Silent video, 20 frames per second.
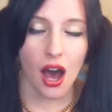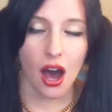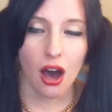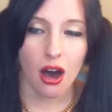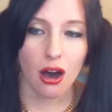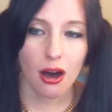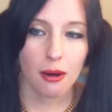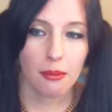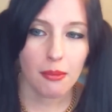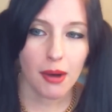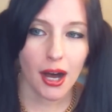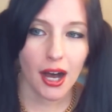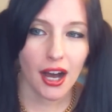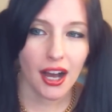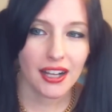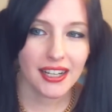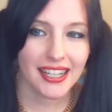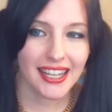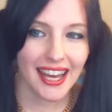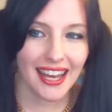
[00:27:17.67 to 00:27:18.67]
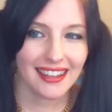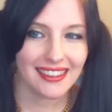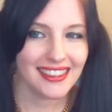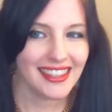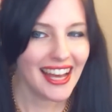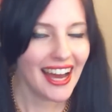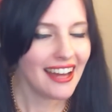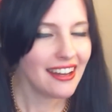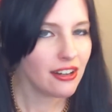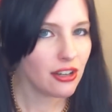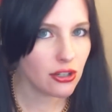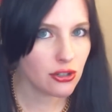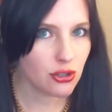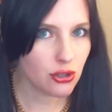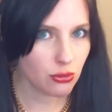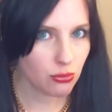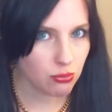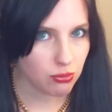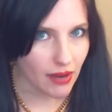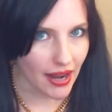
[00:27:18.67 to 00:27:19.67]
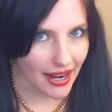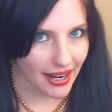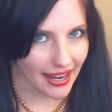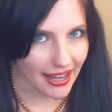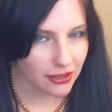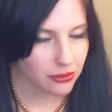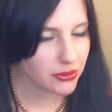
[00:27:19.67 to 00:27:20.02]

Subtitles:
Again, I